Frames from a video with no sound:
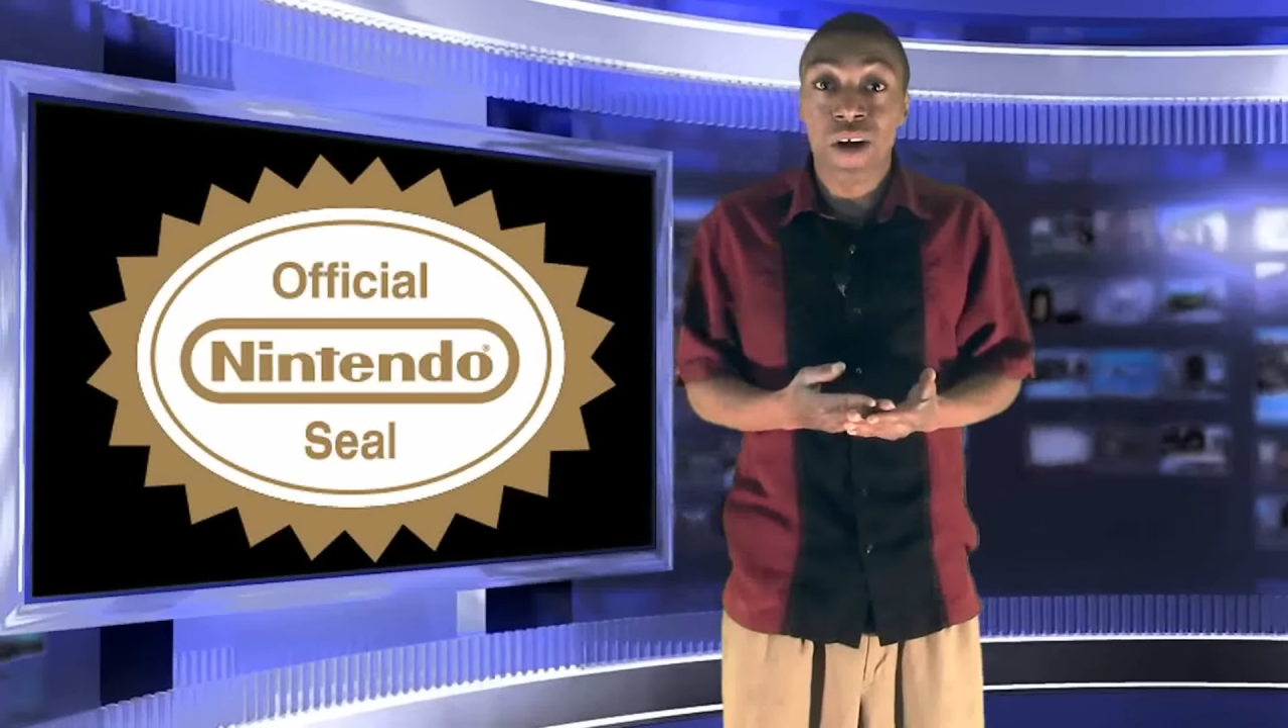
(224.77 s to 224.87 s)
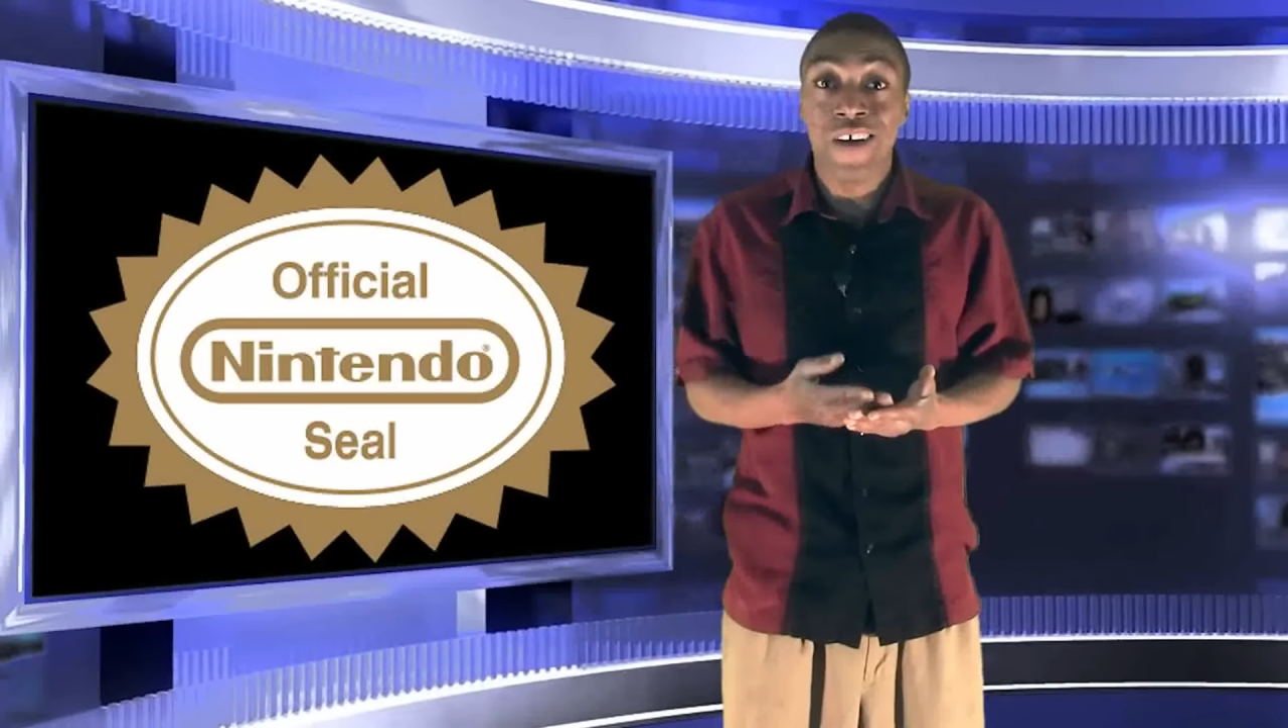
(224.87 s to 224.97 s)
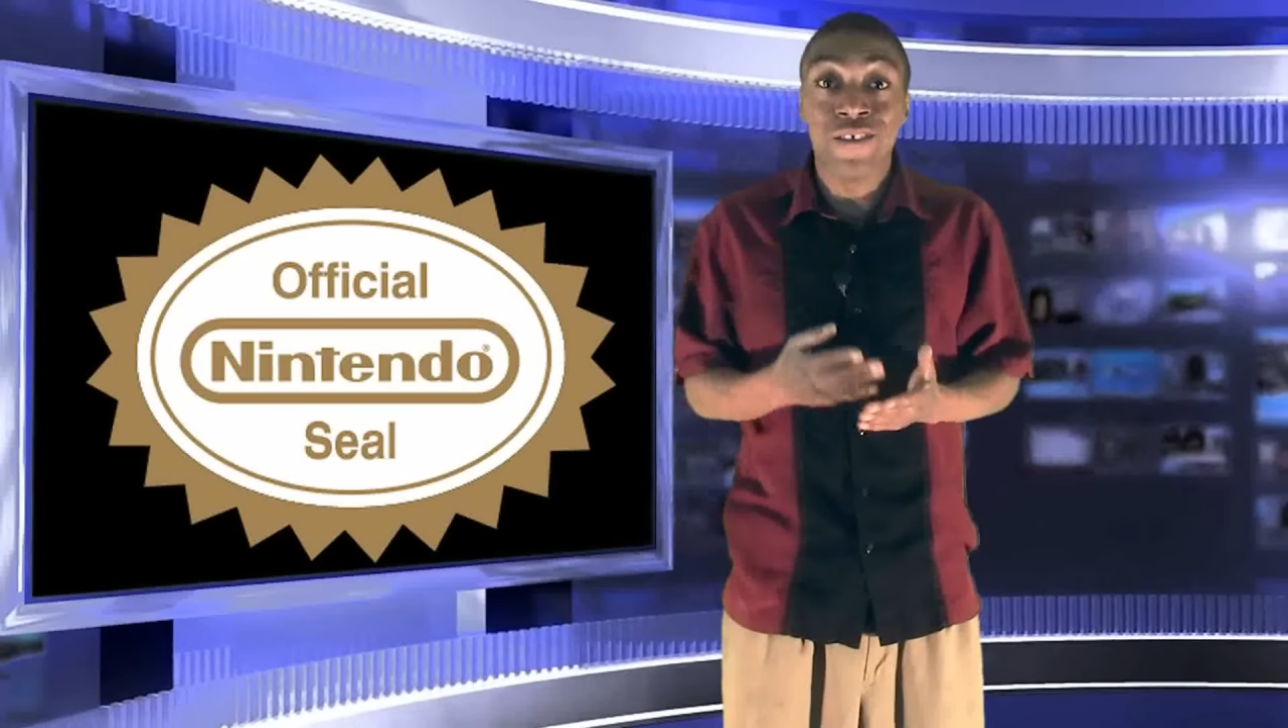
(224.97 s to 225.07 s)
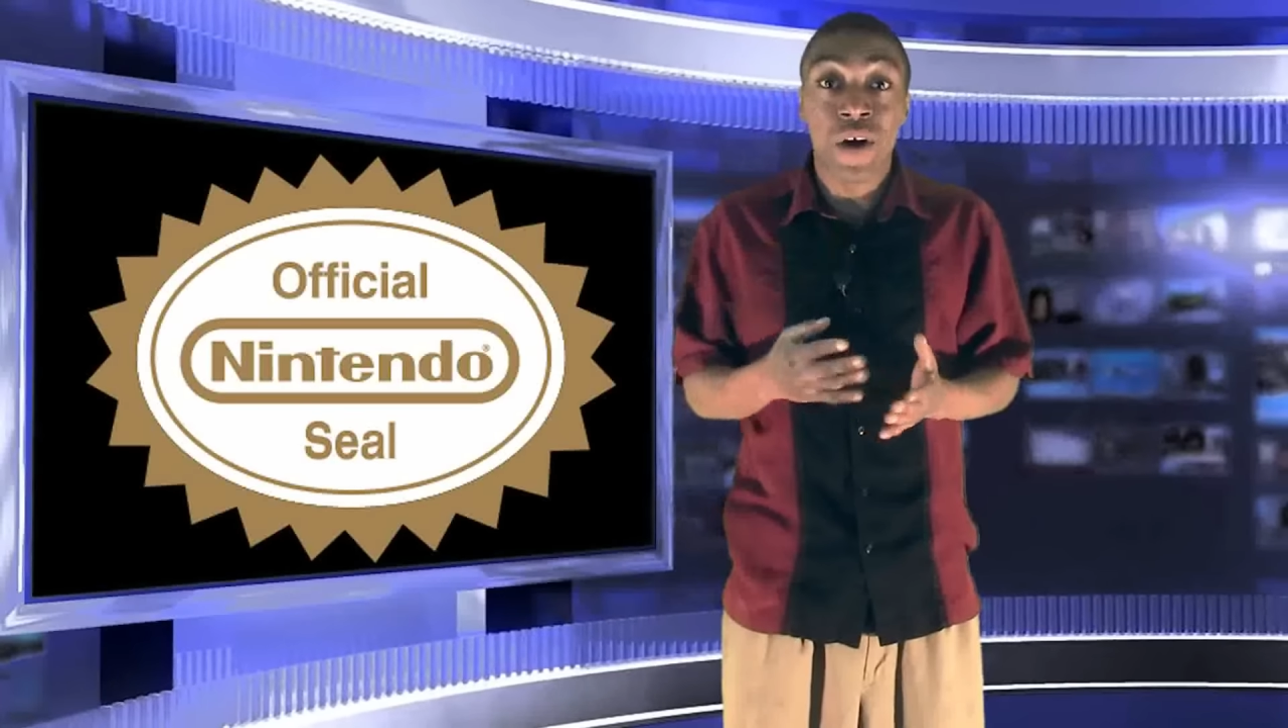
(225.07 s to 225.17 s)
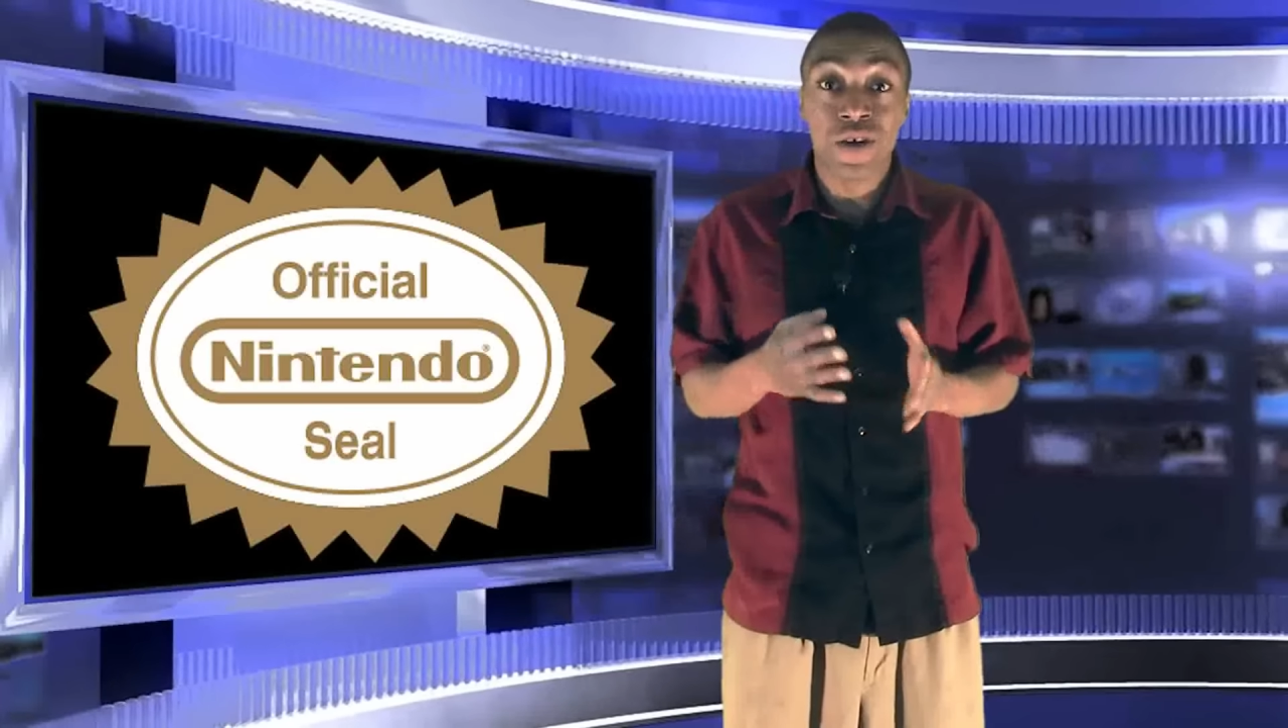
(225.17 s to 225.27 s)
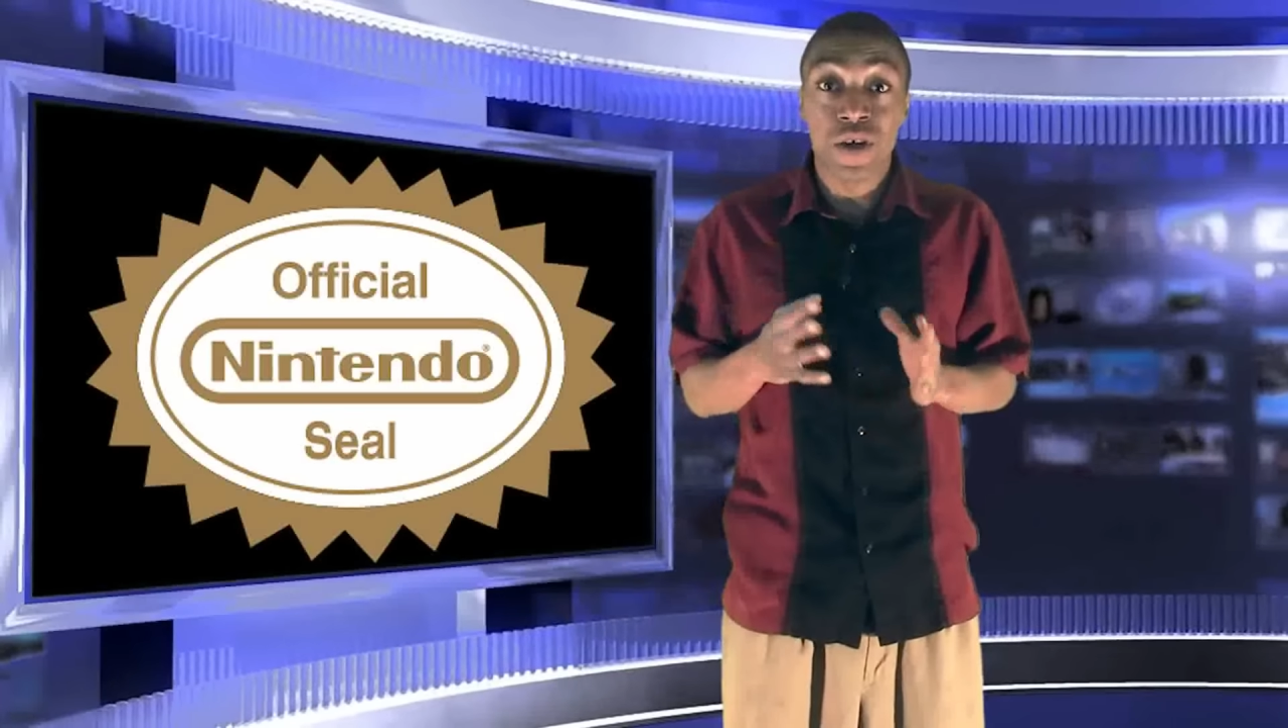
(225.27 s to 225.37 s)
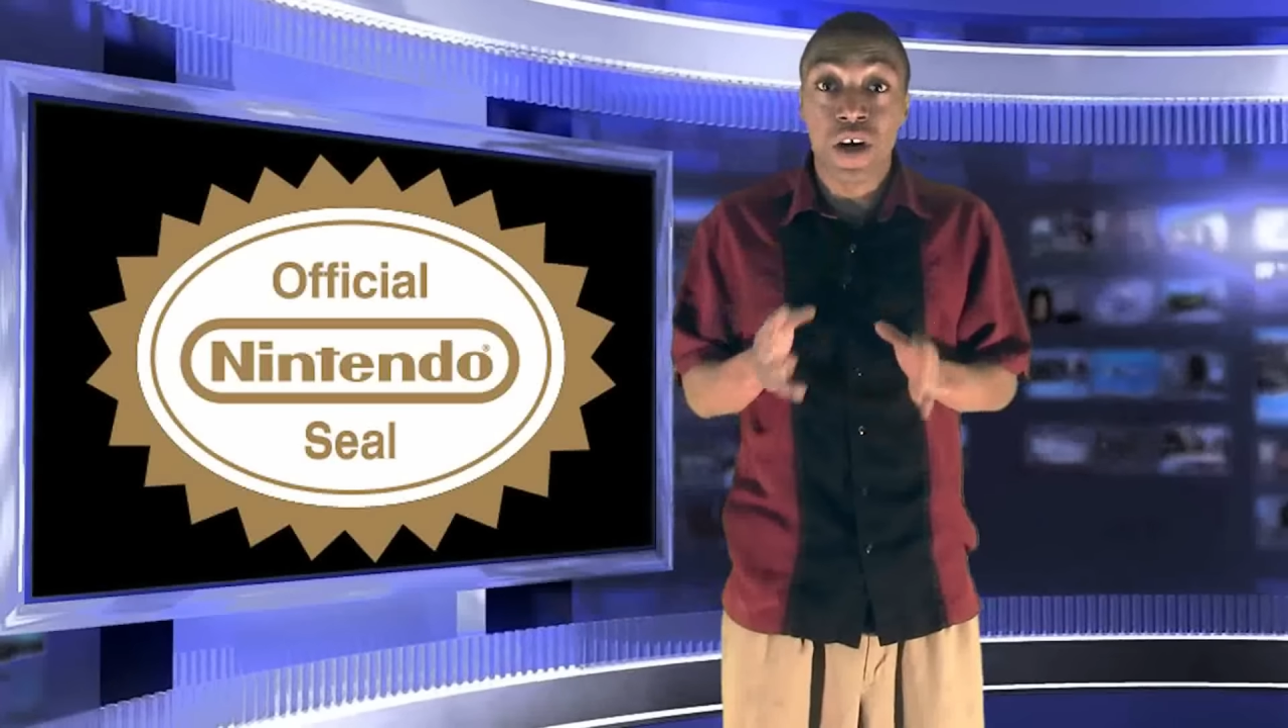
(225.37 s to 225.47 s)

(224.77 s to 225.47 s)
route as far as